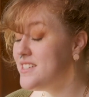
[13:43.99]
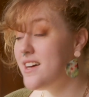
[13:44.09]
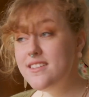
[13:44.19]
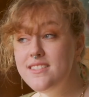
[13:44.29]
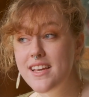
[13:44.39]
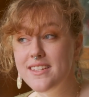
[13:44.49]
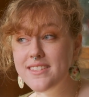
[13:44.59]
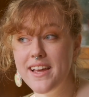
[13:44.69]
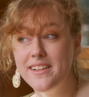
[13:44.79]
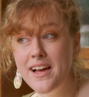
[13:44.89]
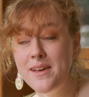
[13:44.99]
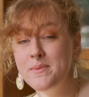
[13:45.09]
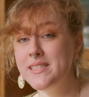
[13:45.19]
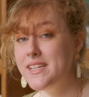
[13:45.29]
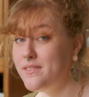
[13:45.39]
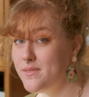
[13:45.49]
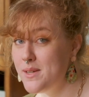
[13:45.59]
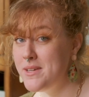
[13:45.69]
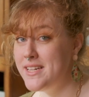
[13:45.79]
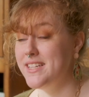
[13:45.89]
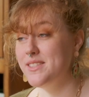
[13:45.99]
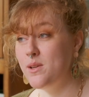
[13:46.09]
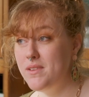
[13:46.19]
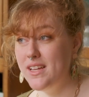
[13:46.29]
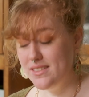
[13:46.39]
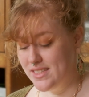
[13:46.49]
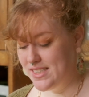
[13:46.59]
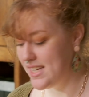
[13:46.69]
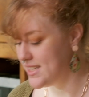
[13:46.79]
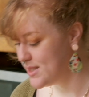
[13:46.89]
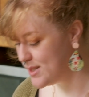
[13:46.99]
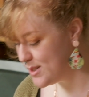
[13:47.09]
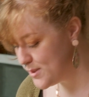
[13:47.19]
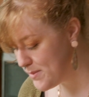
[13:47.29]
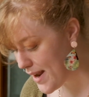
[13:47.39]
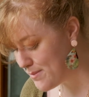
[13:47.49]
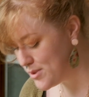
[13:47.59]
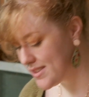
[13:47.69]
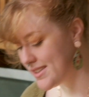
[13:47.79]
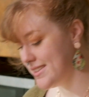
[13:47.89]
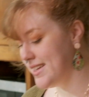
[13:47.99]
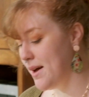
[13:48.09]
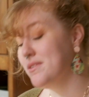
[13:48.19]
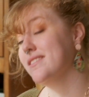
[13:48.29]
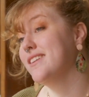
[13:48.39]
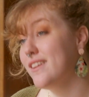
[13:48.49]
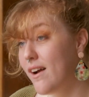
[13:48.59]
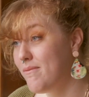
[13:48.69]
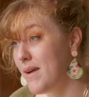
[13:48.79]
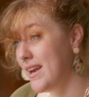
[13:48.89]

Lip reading: does taste like lime instead of lemon, and somebody else can taste it too, but I'm gonna lick it off my